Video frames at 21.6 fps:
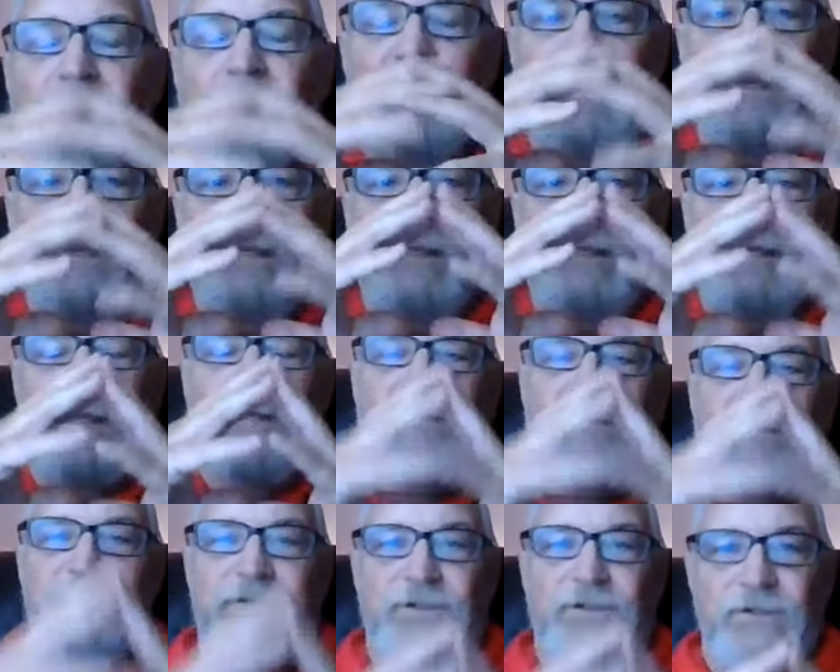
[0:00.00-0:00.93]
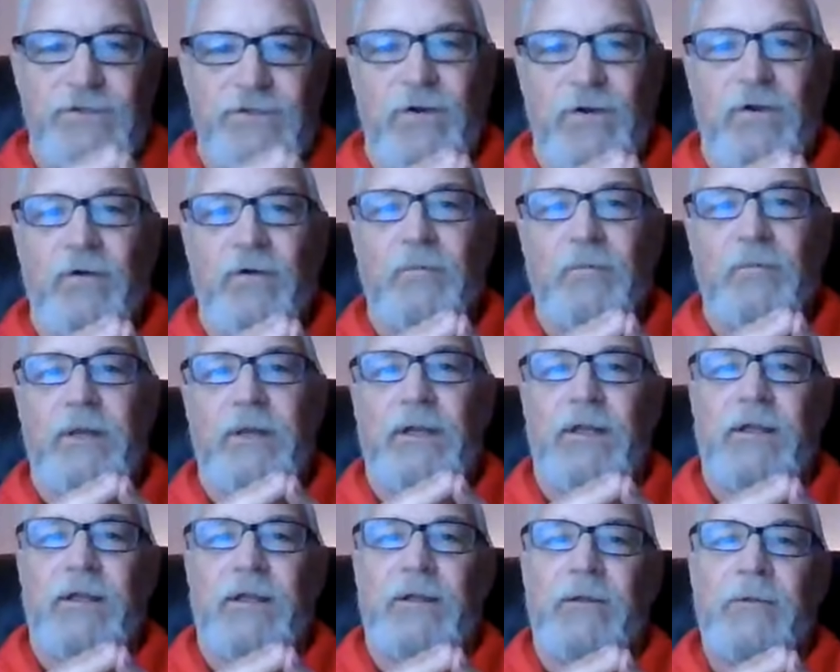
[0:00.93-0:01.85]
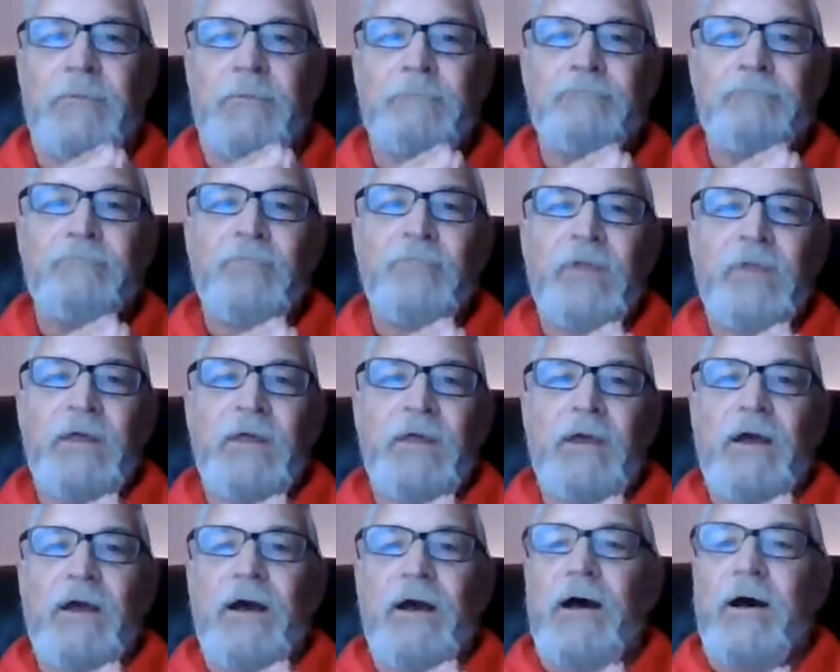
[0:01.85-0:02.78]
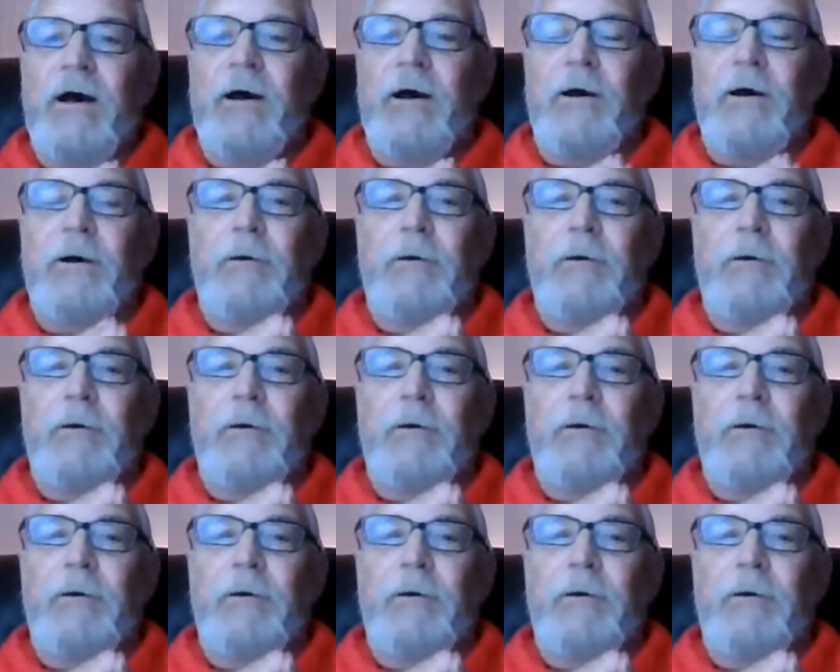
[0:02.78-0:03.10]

it is determining the